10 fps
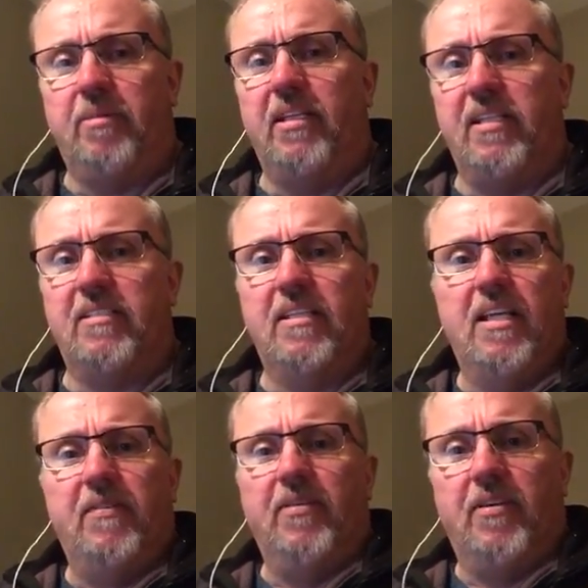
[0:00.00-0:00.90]
Please,
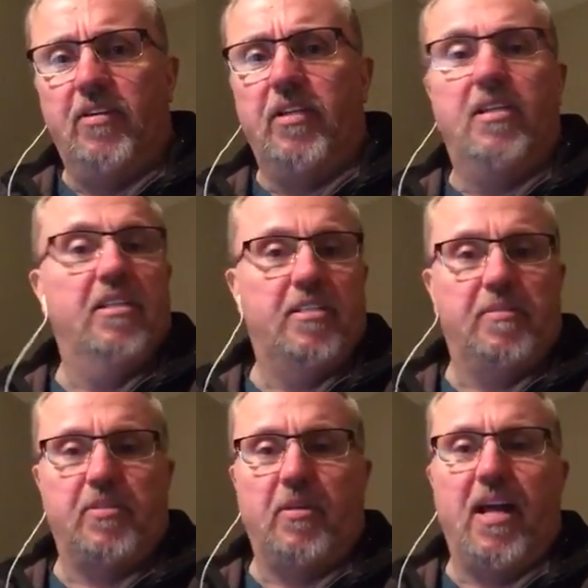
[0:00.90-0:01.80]
if you could,
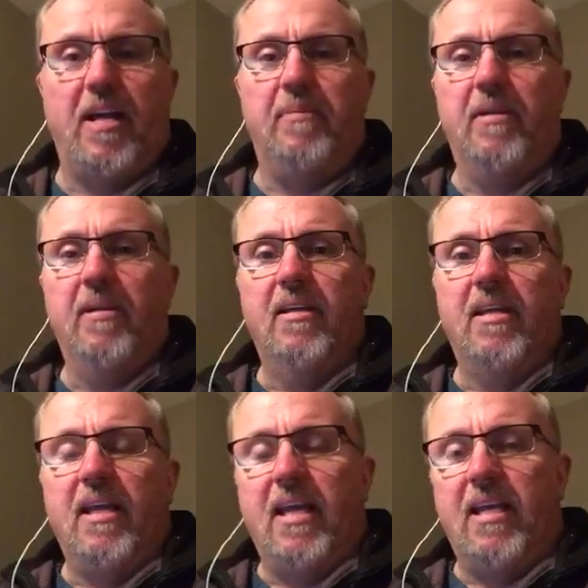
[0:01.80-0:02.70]
subscribe
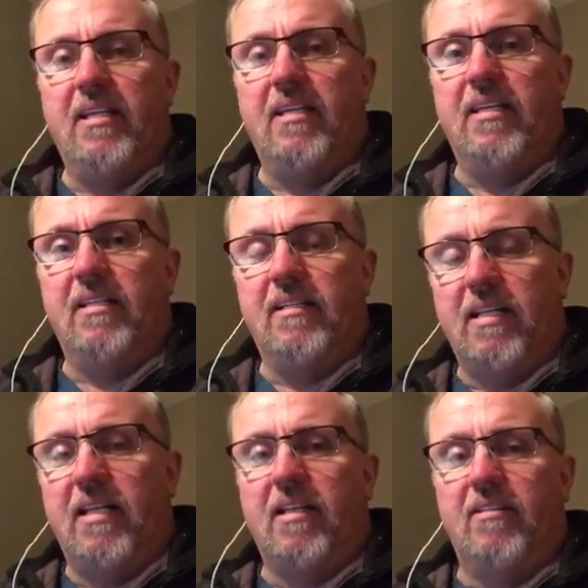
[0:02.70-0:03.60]
and
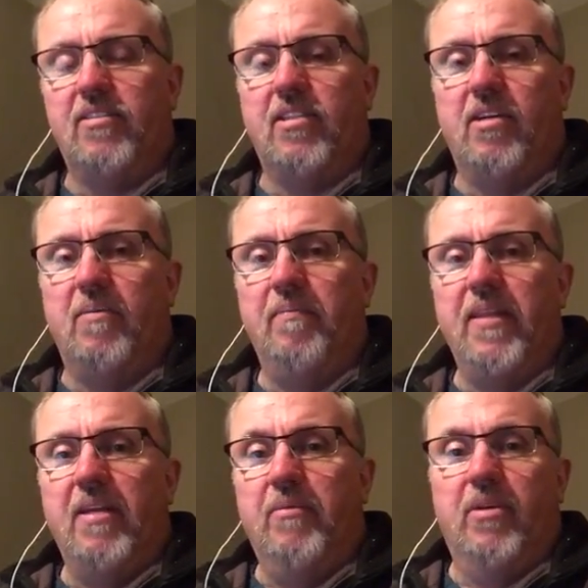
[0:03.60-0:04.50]
let others know.
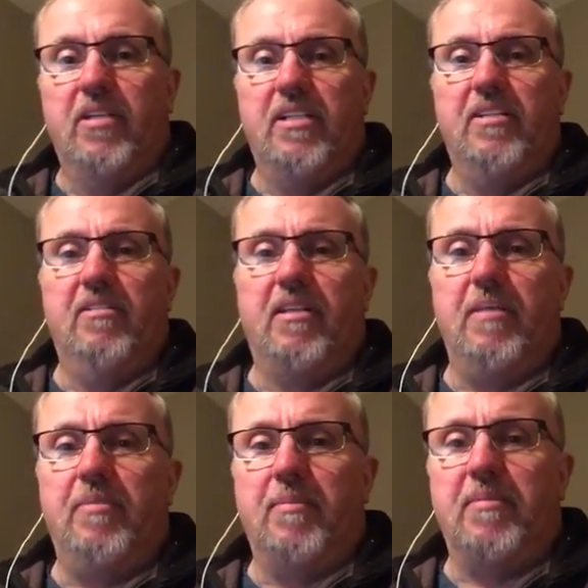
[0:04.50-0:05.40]
We'll continue to
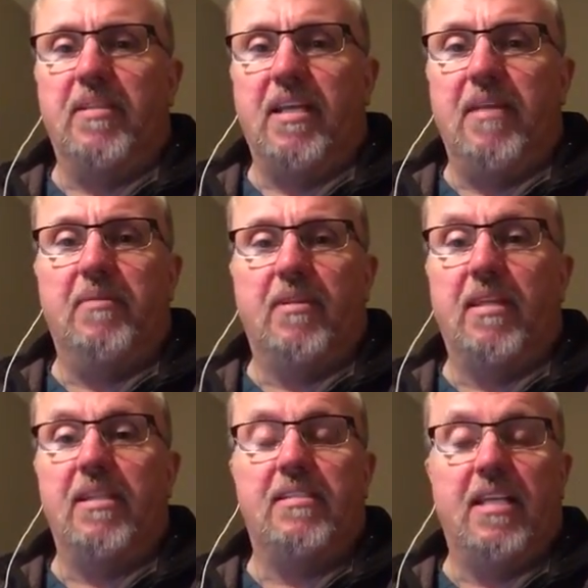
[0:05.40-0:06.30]
keep you up to date with
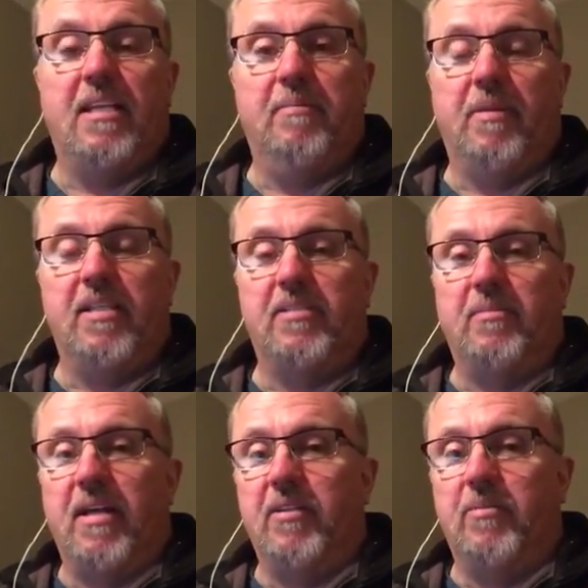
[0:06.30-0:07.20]
things taking place
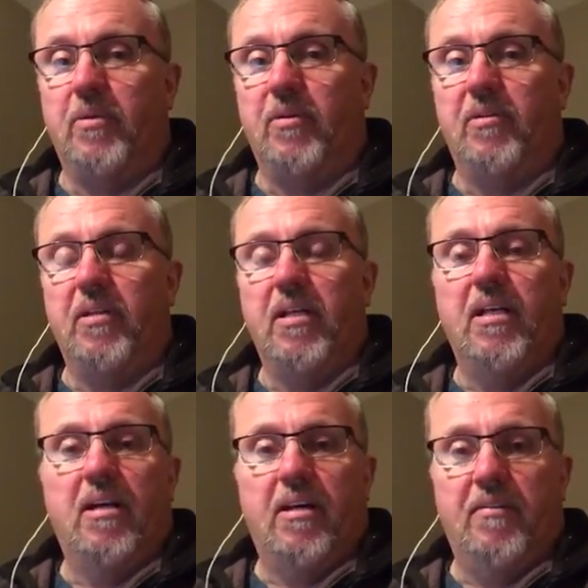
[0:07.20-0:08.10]
around the world
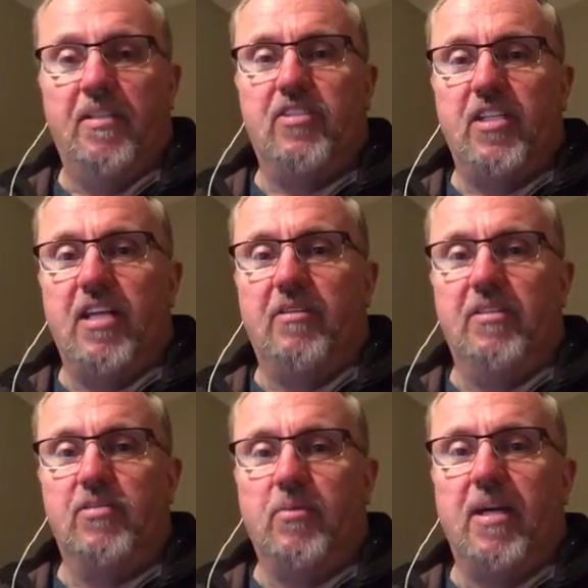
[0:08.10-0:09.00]
on this channel
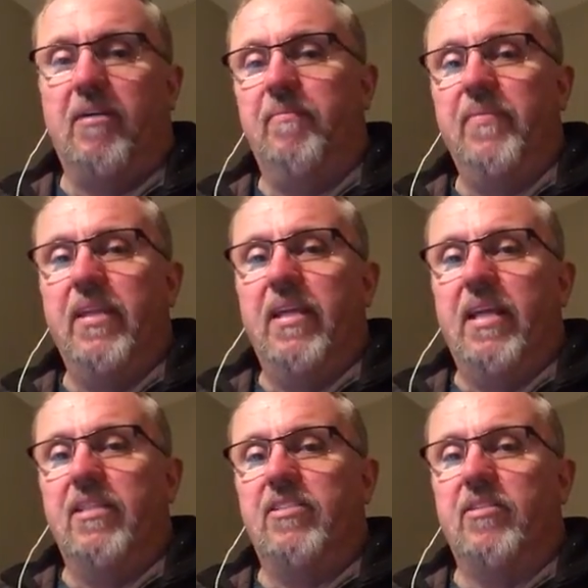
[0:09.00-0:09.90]
as well.
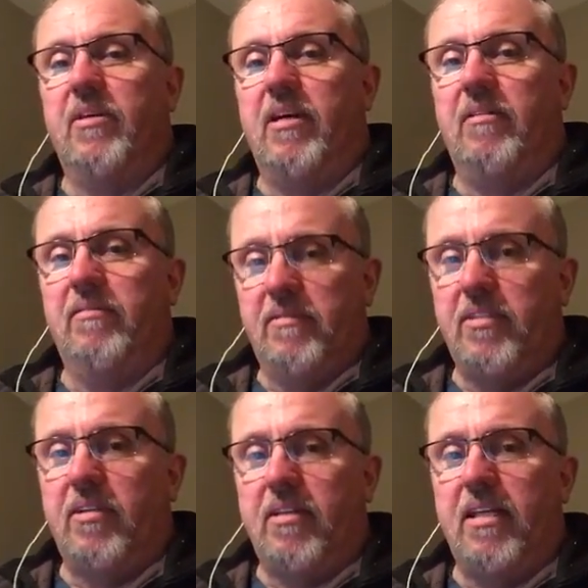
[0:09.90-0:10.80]
And so I'll
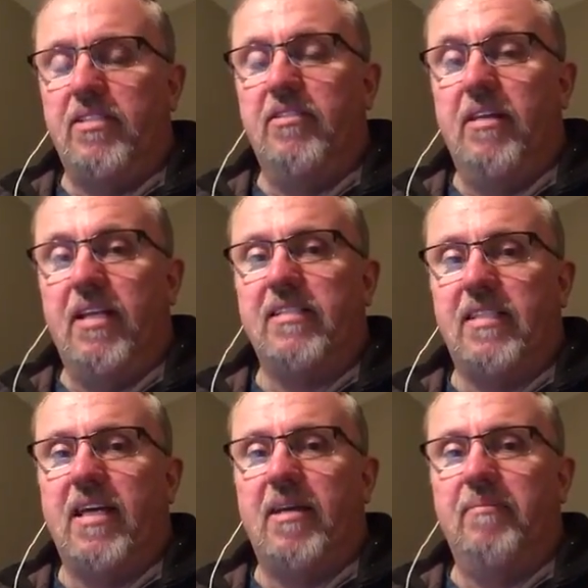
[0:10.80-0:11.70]
talk at you next
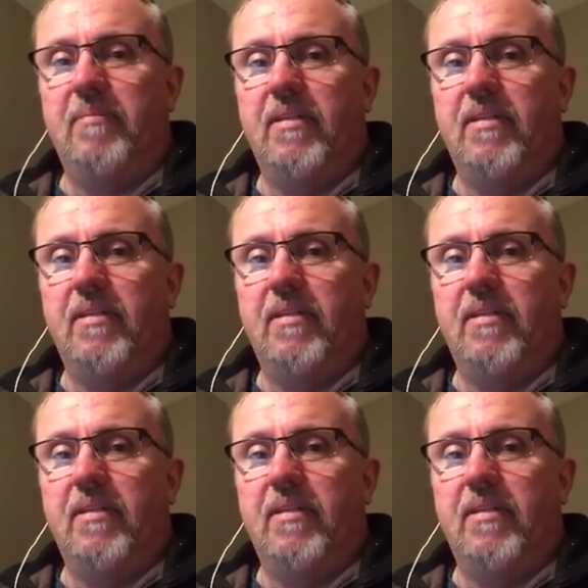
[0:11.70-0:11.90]
time.